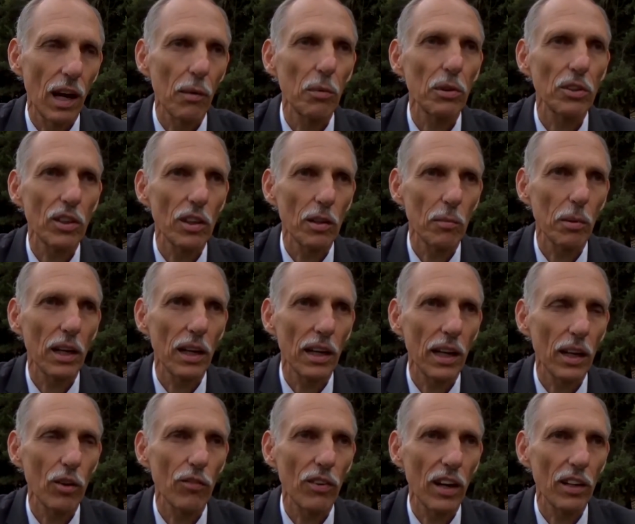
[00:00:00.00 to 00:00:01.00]
I wish it had been
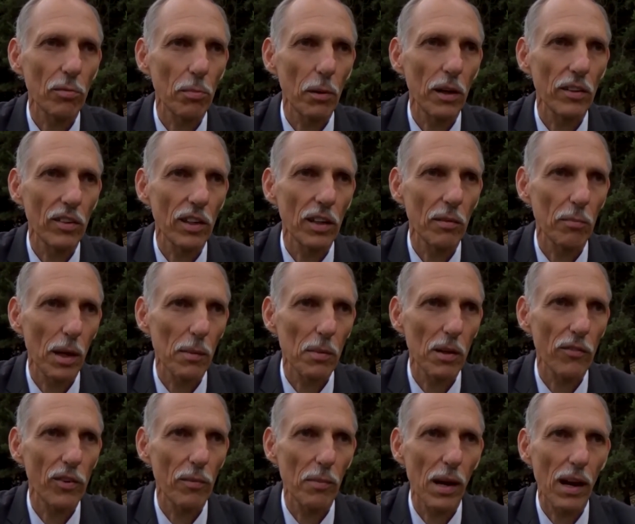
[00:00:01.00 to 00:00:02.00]
another vice president,
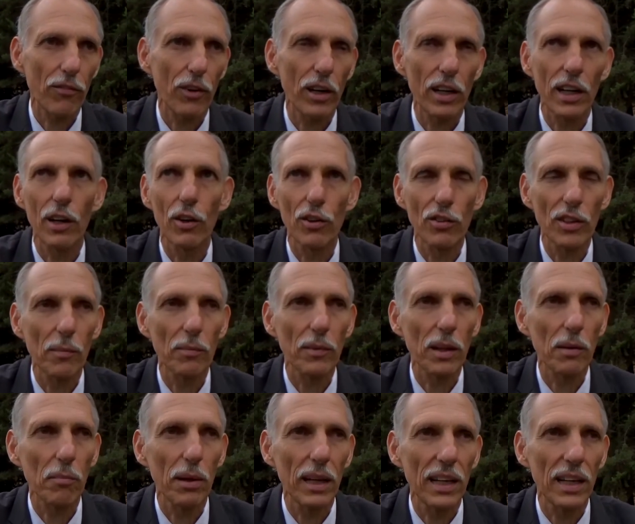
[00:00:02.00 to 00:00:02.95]
maybe from Africa or something.